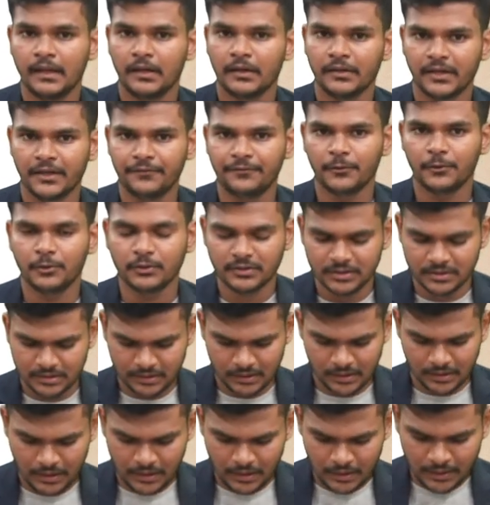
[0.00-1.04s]
Okay, folks.
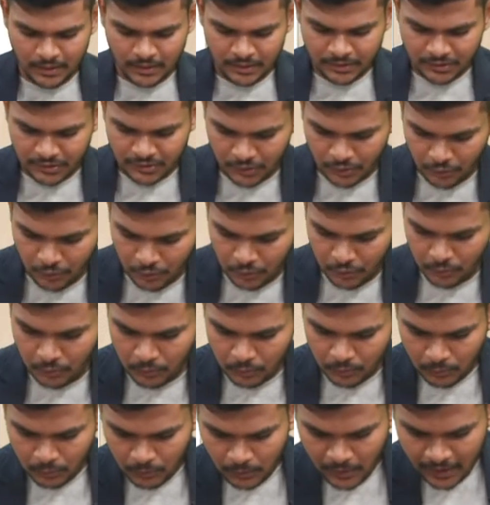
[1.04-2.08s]

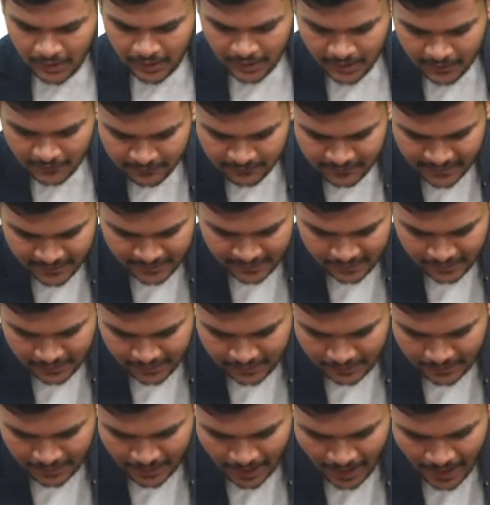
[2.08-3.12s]
So if
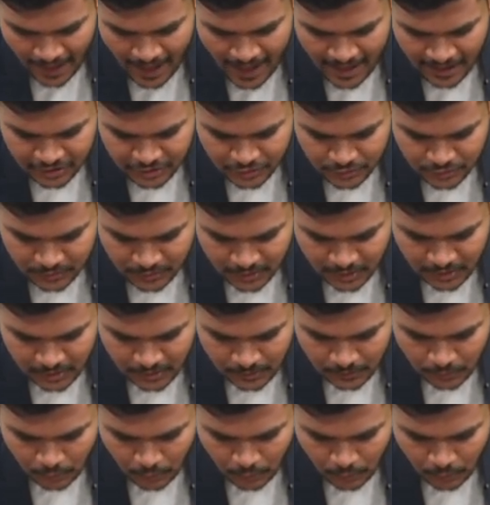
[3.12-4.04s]
the actual